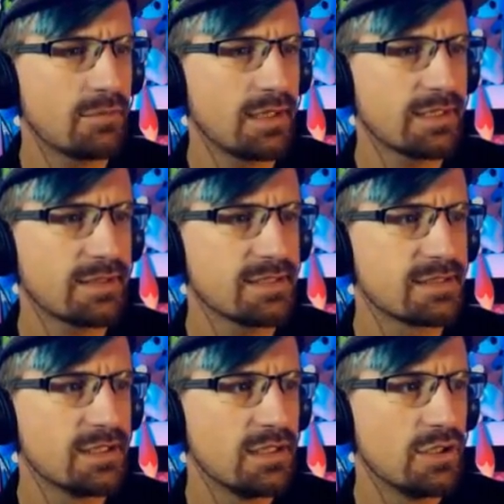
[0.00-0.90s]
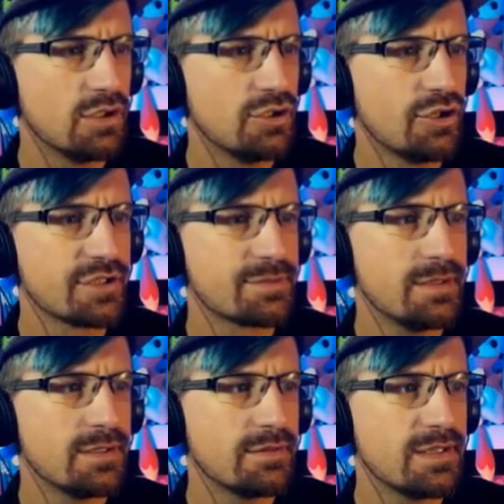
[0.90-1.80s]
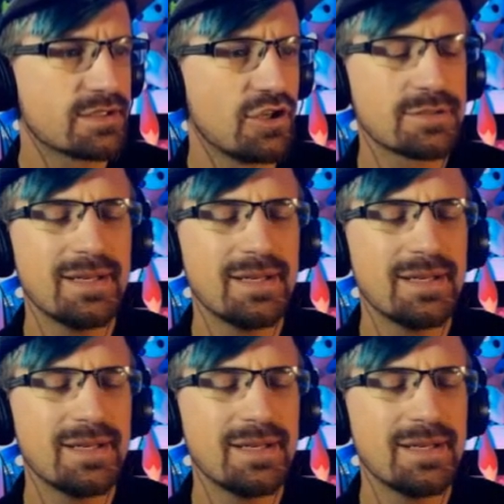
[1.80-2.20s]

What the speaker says: like, there's not as many